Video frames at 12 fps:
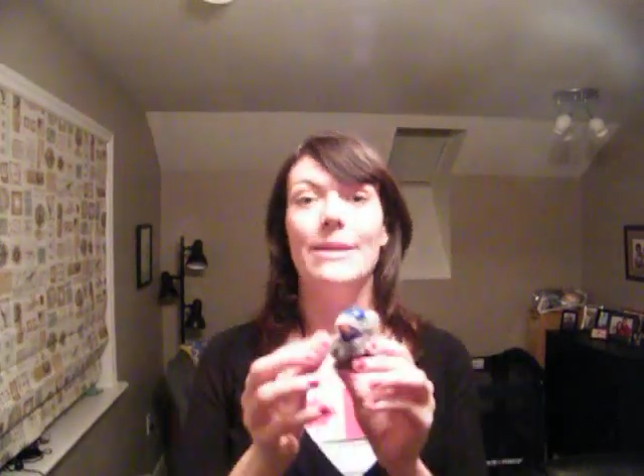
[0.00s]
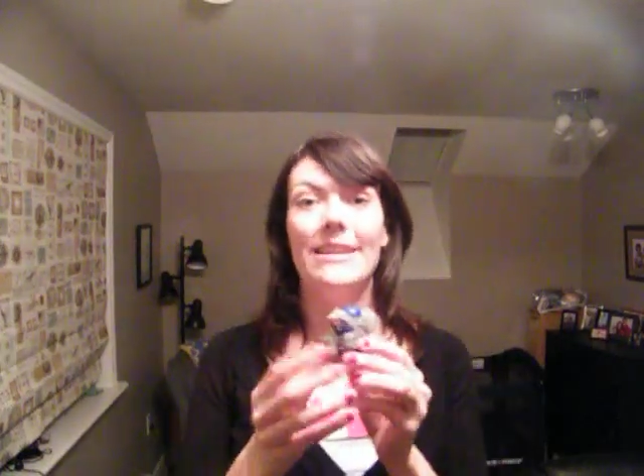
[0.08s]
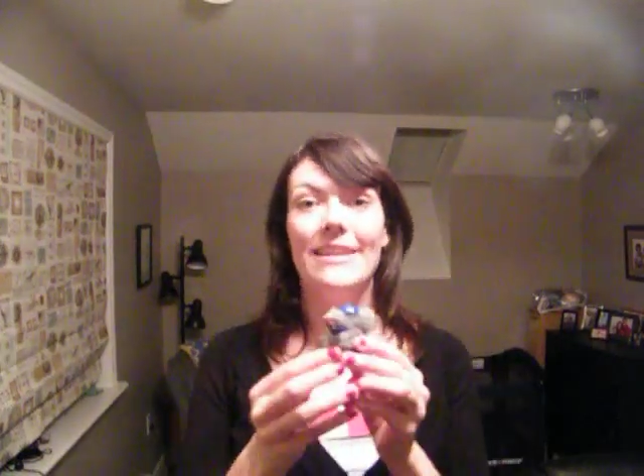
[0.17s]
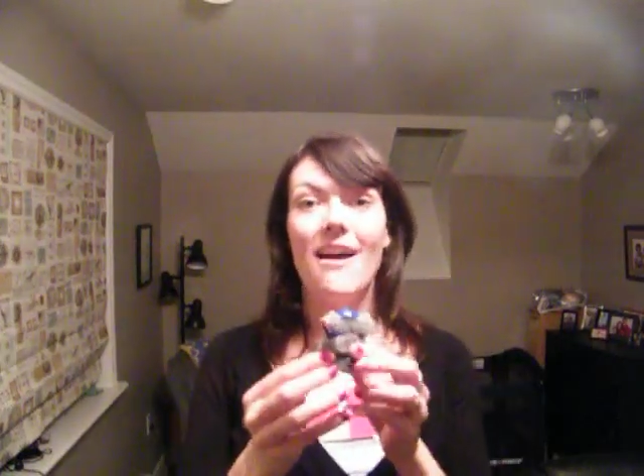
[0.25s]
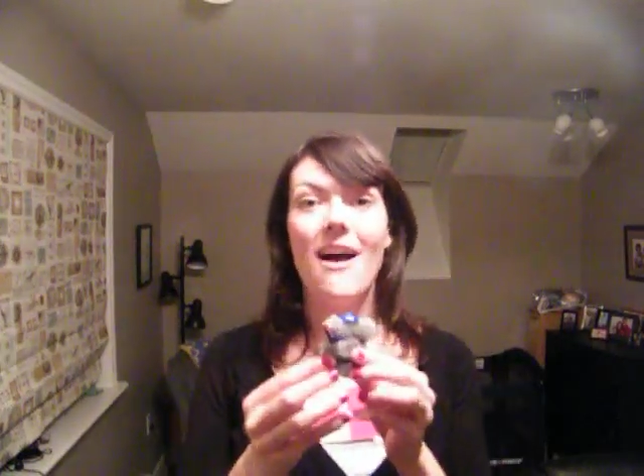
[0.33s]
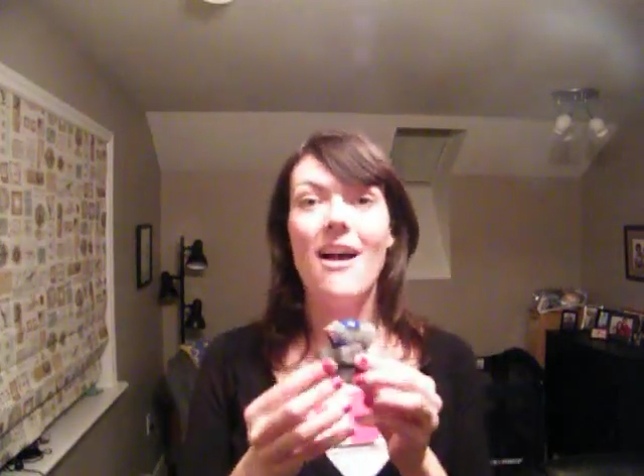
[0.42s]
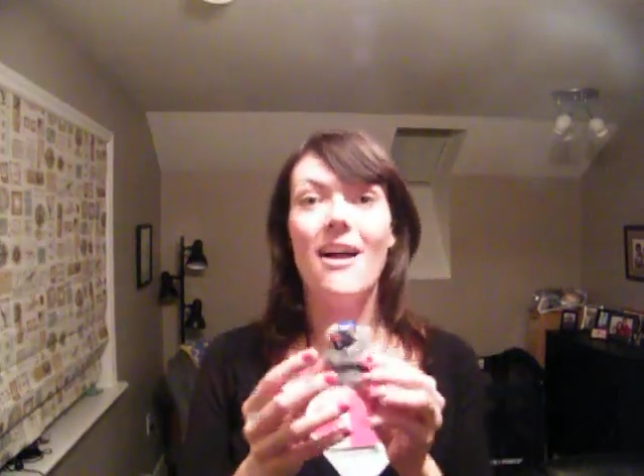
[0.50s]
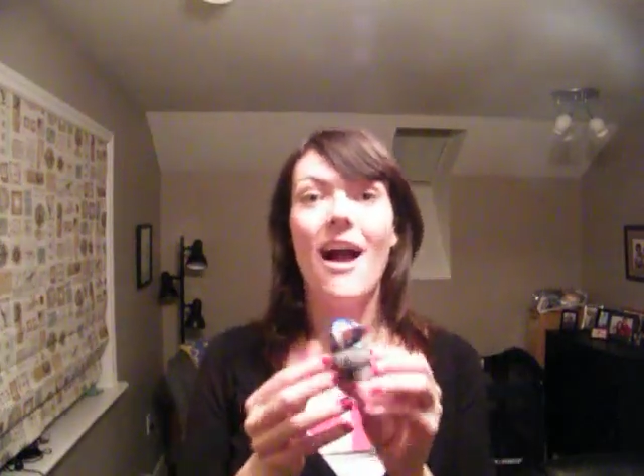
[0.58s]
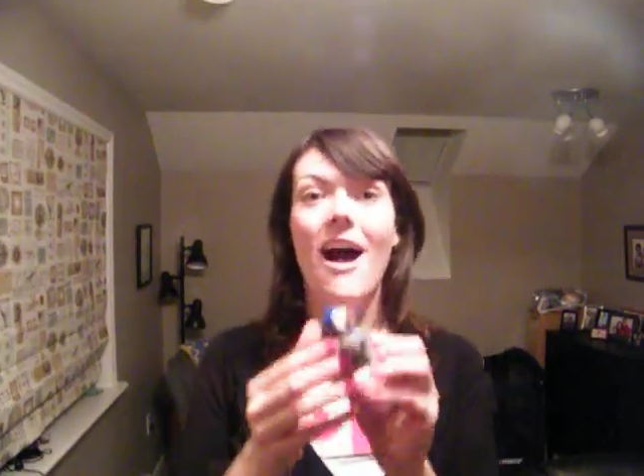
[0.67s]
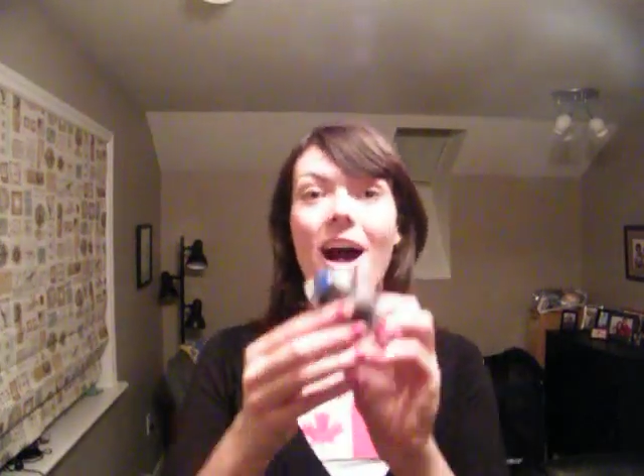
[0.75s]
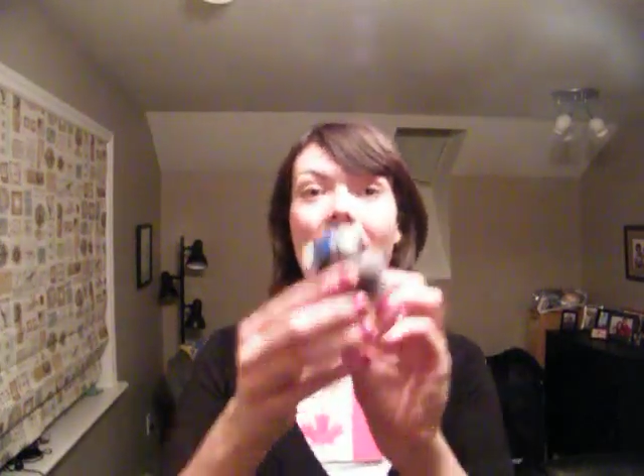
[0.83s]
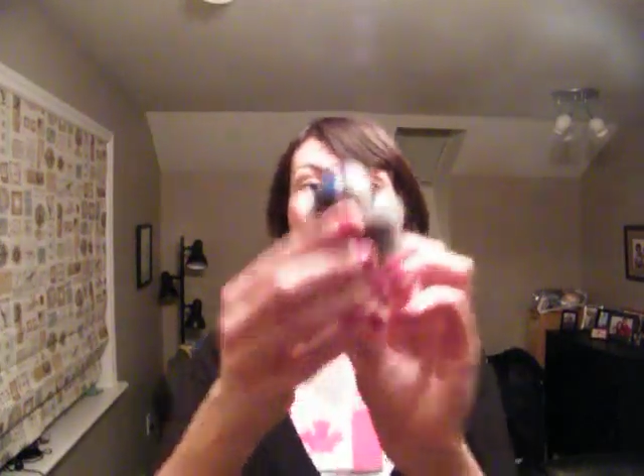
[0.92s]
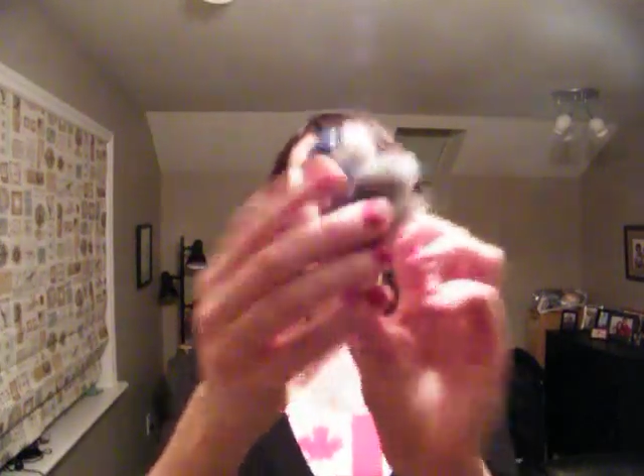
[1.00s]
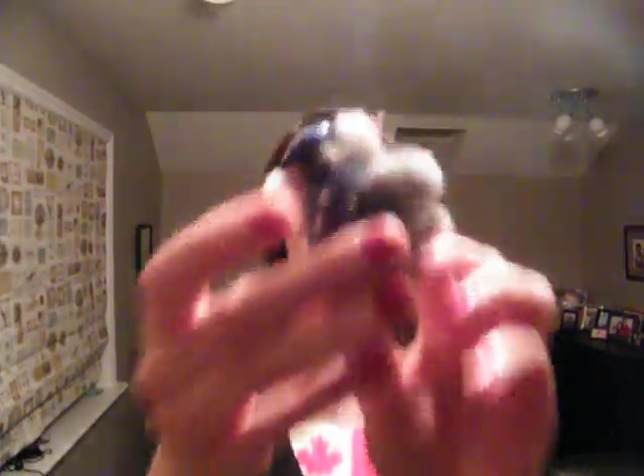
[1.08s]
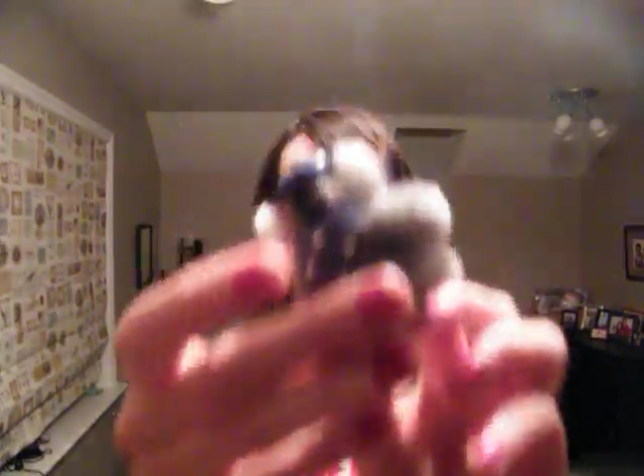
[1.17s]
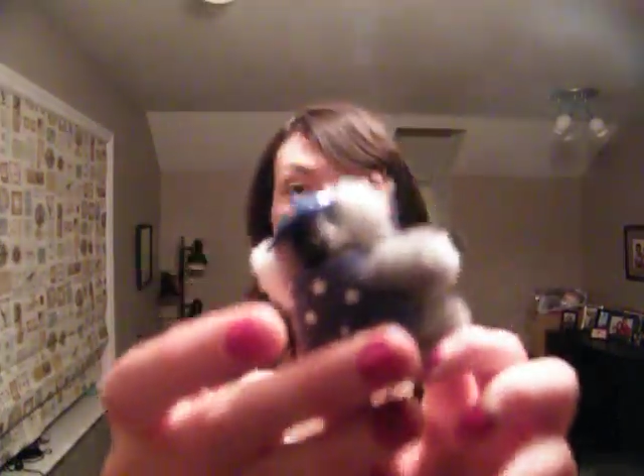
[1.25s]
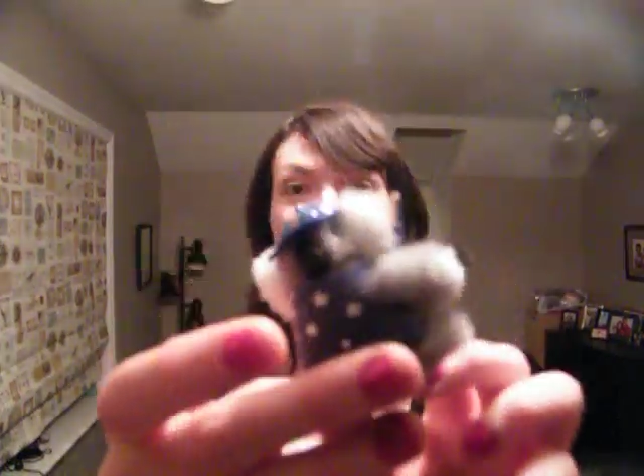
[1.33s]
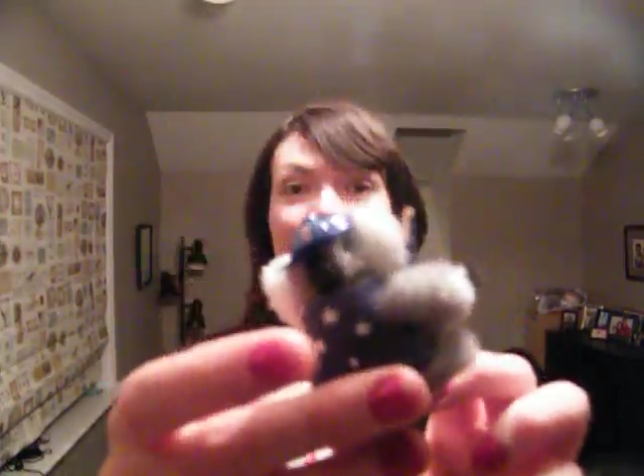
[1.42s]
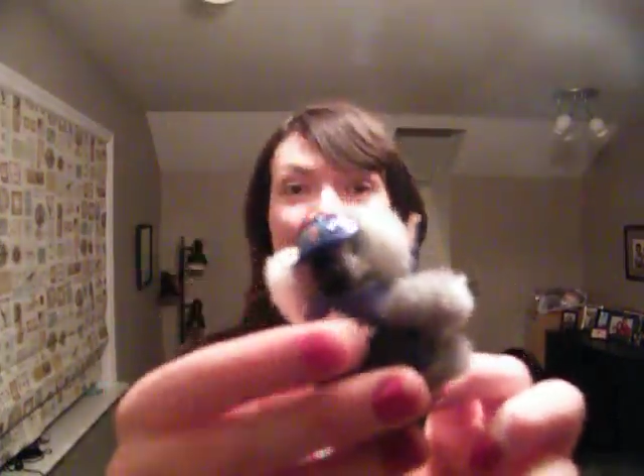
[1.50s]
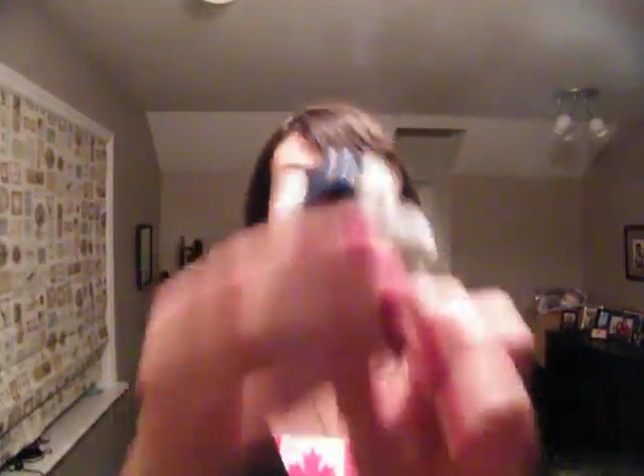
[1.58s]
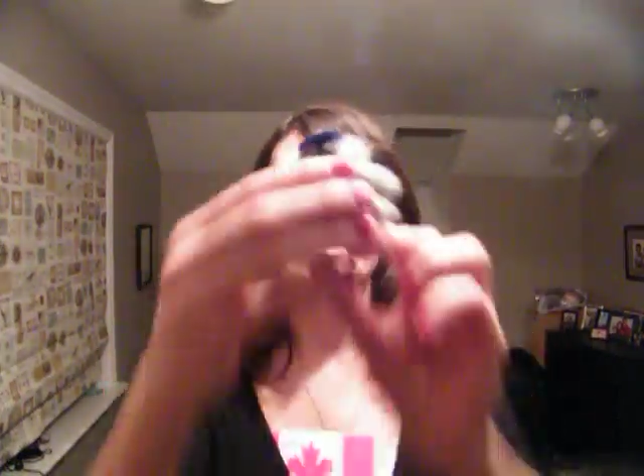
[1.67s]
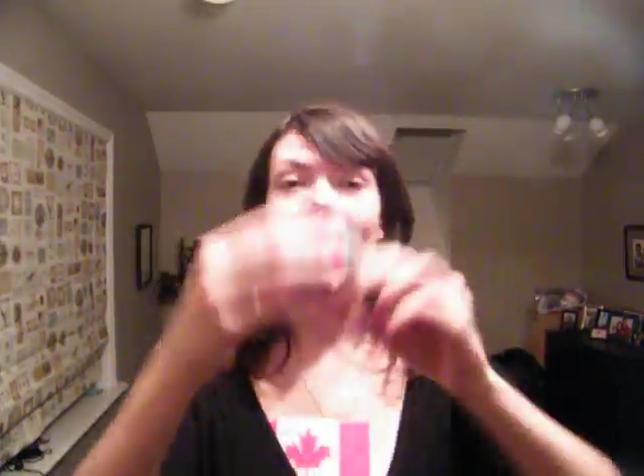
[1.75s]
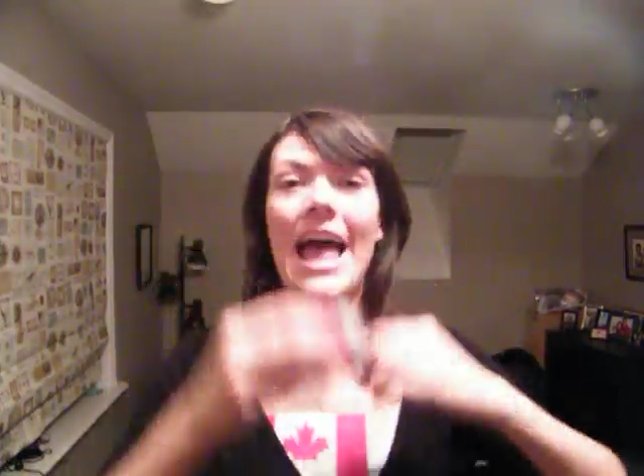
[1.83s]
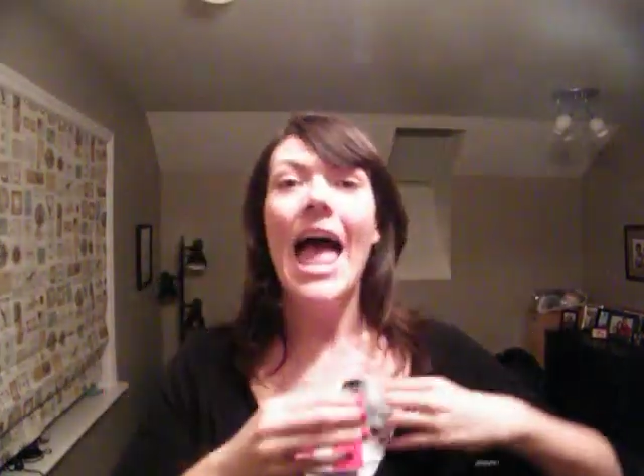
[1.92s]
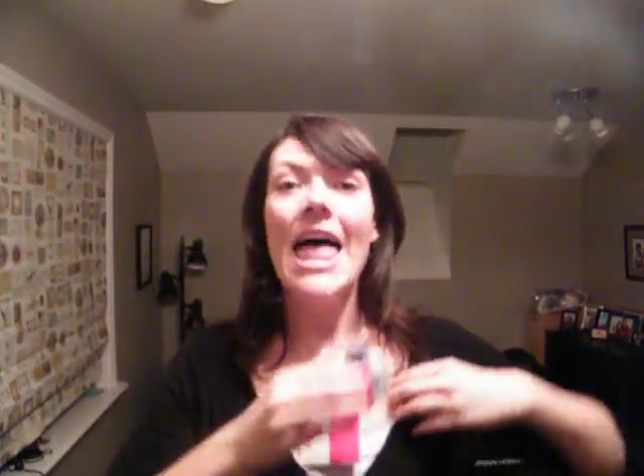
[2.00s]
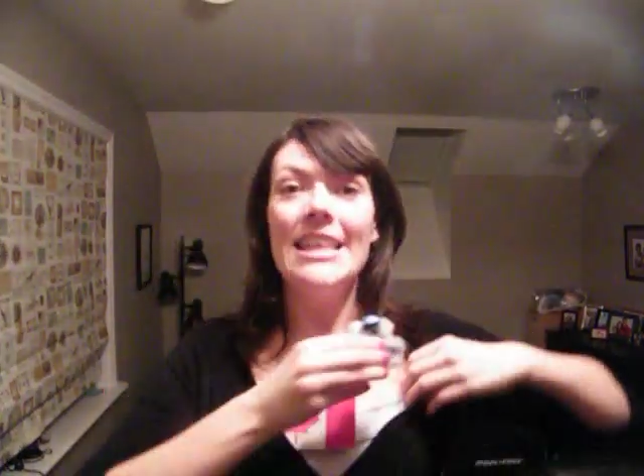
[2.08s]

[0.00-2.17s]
been young Australians.